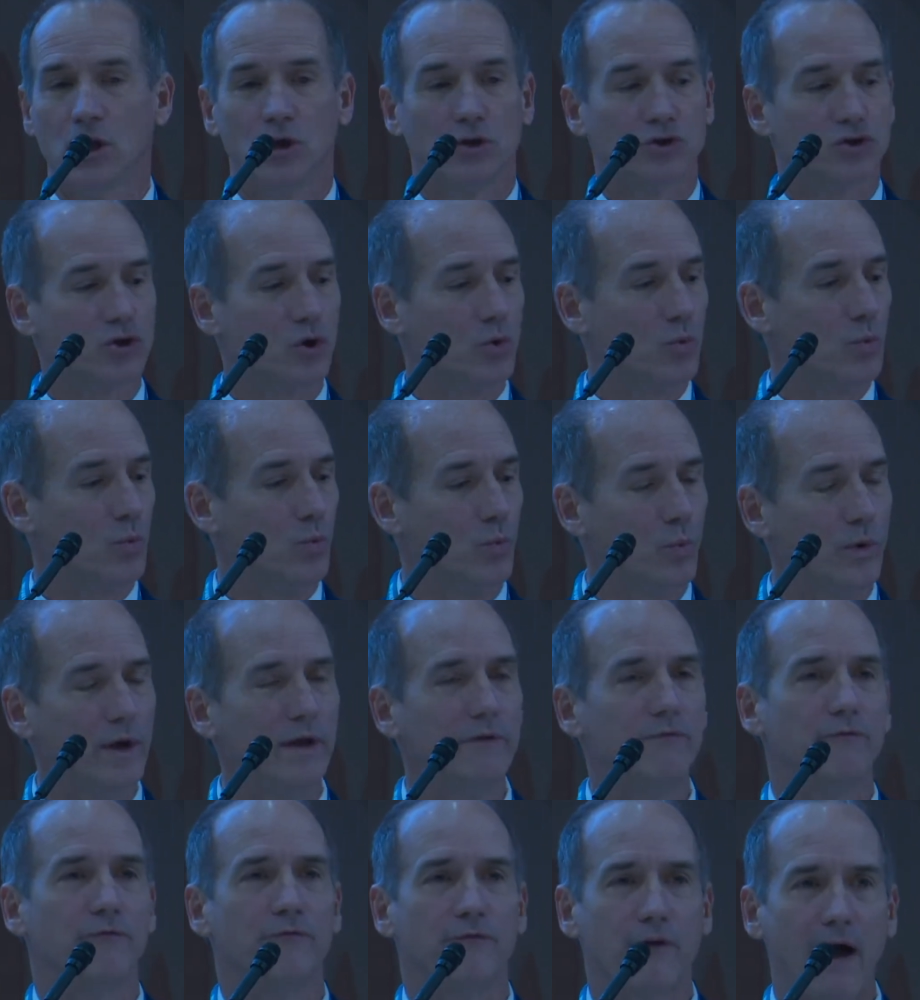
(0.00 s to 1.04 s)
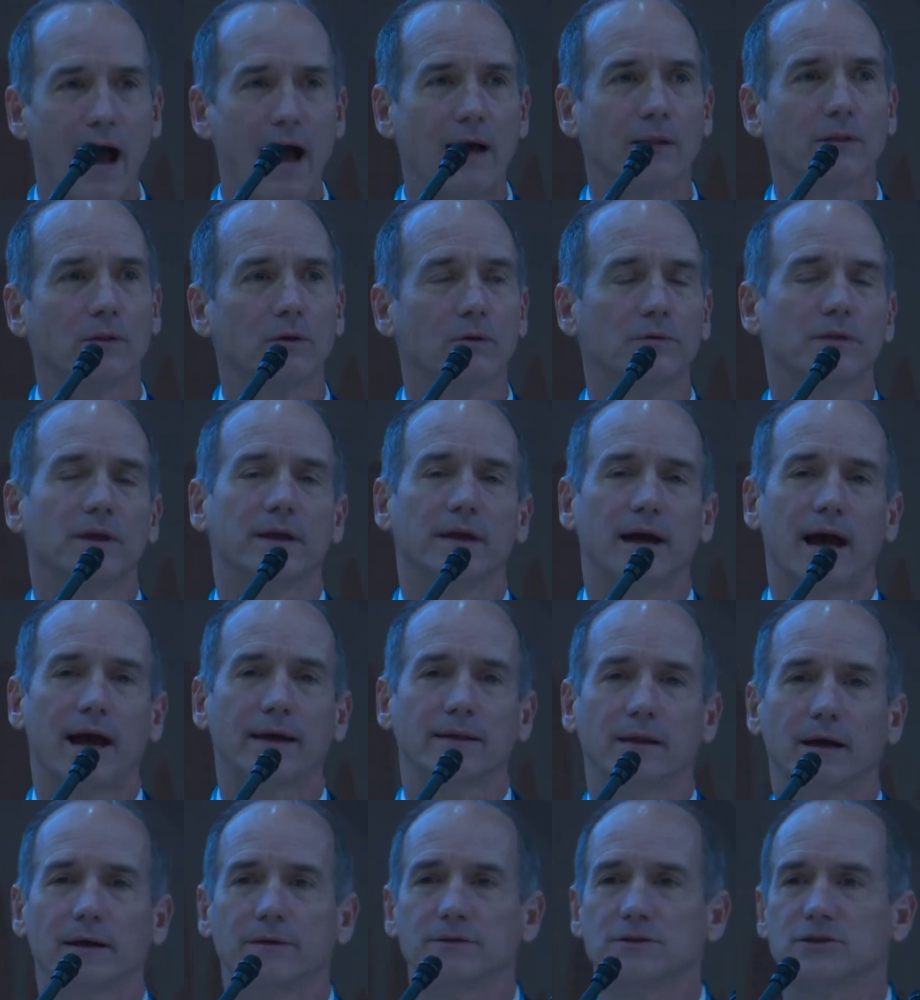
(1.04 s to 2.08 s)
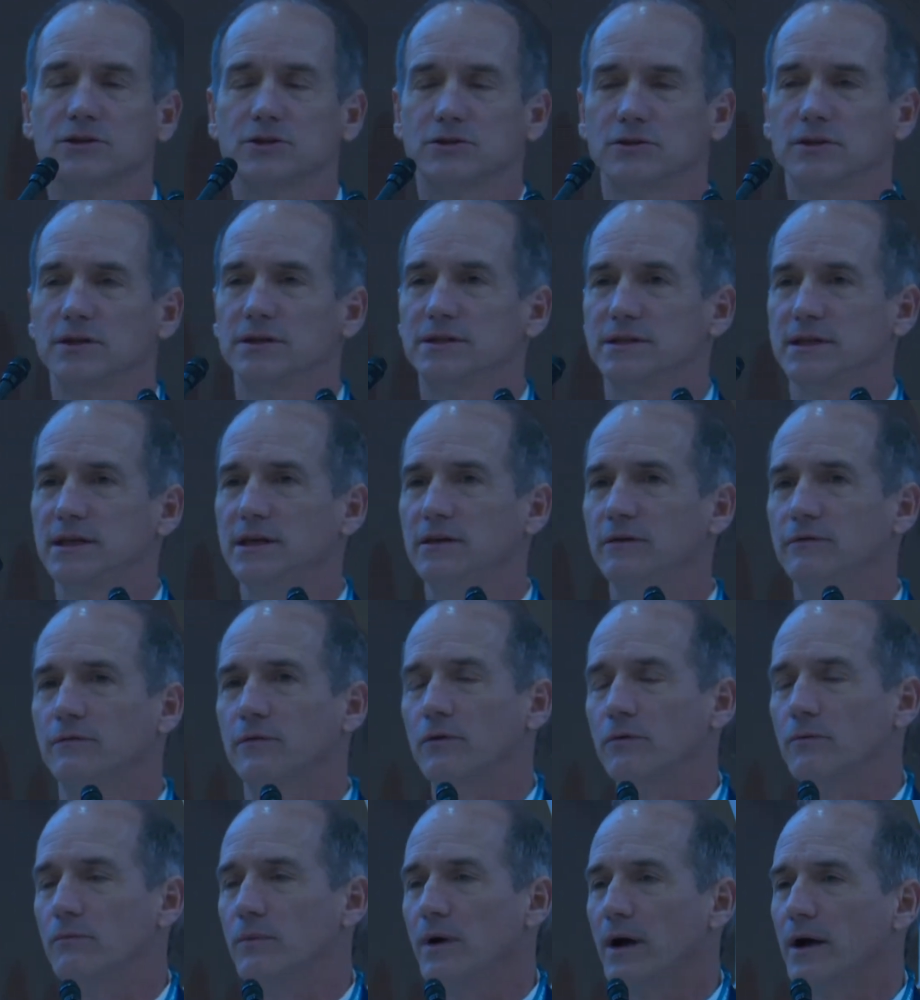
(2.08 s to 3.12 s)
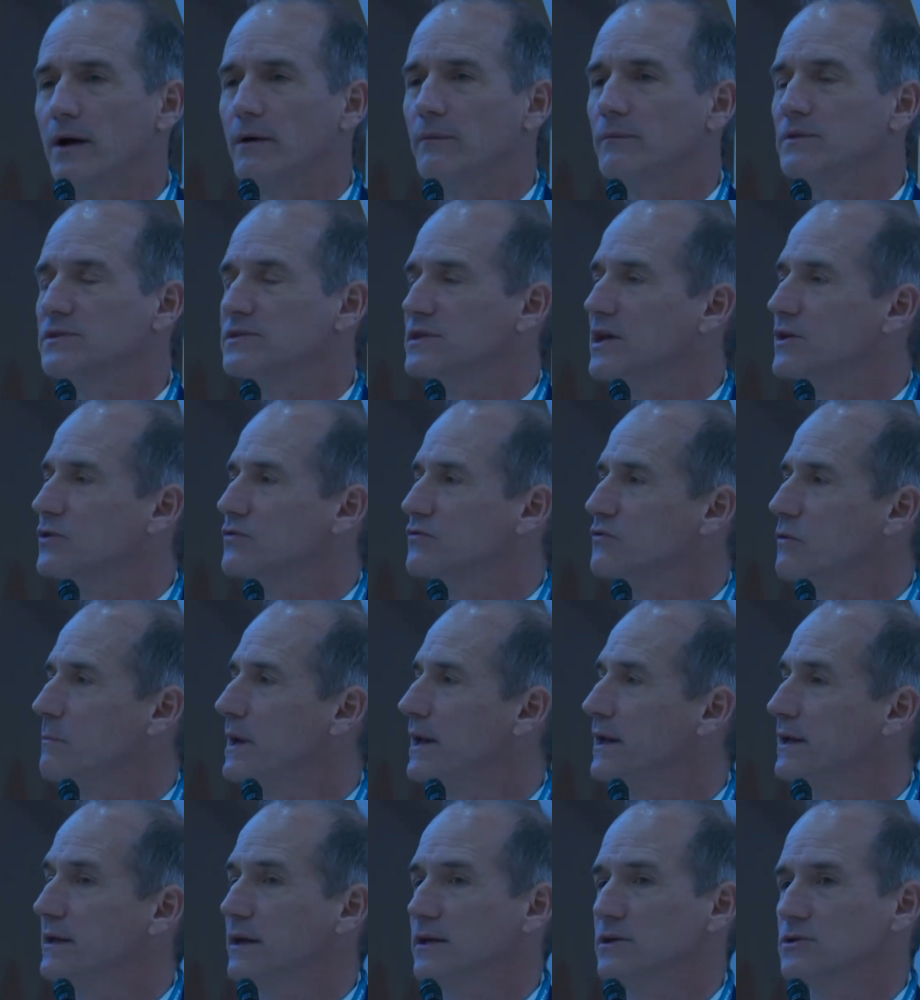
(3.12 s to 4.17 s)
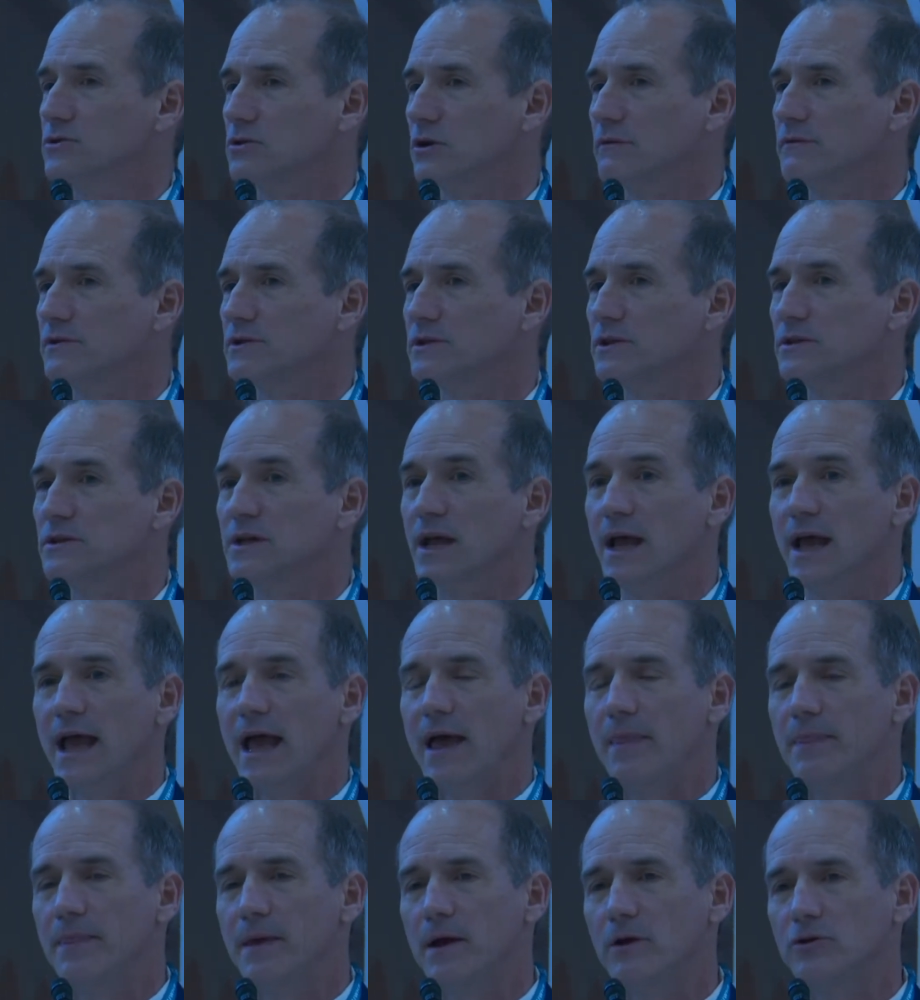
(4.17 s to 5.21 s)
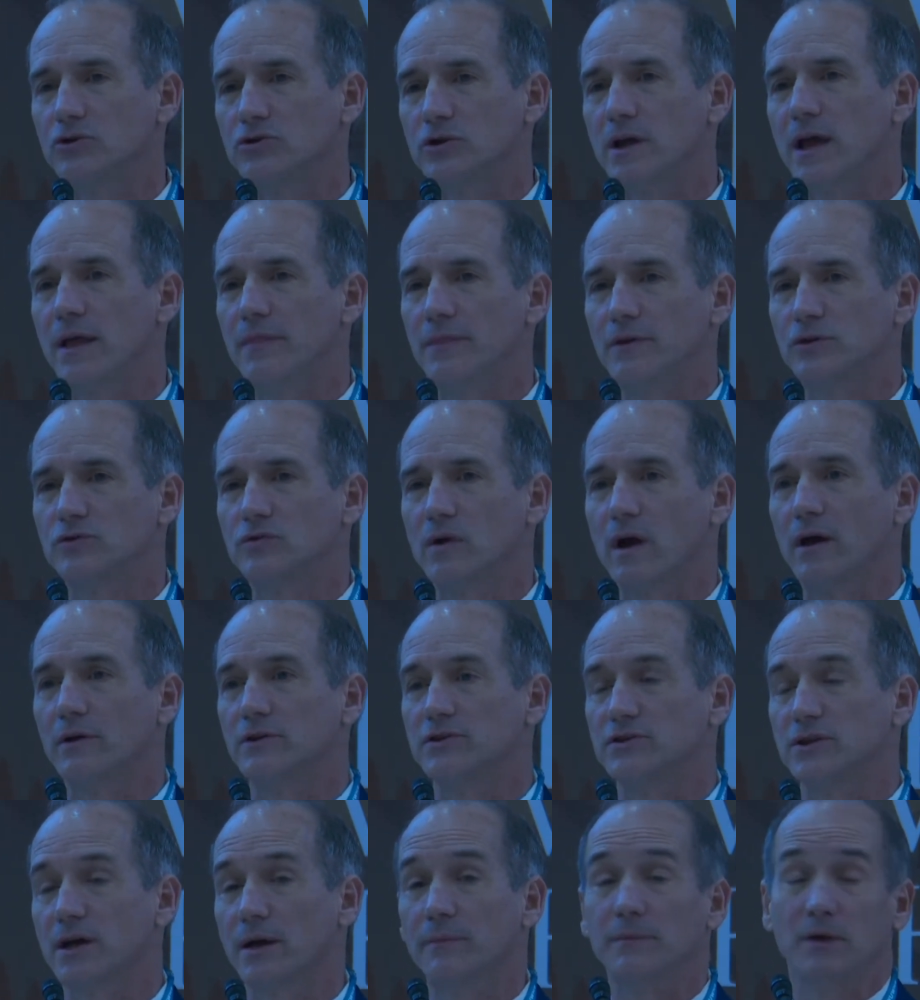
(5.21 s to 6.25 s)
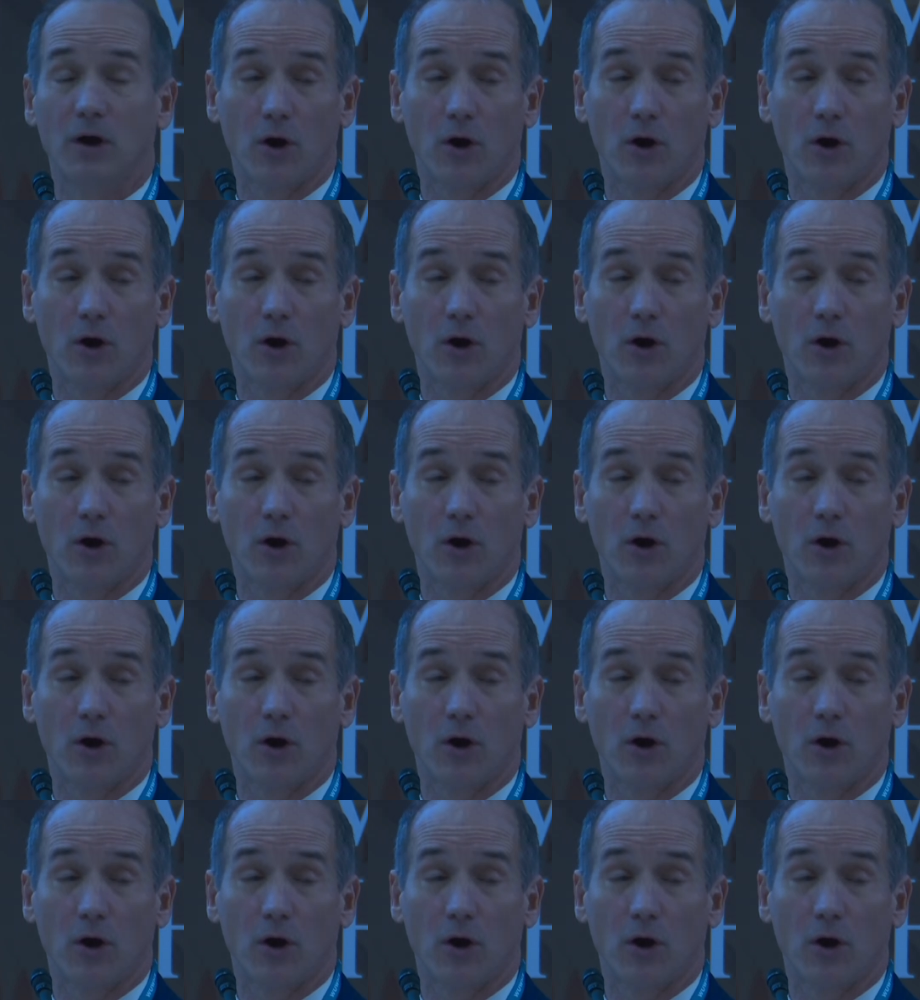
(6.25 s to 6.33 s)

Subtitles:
So we followed the guidelines to the T for Centers for Medicaid Services and the trial design.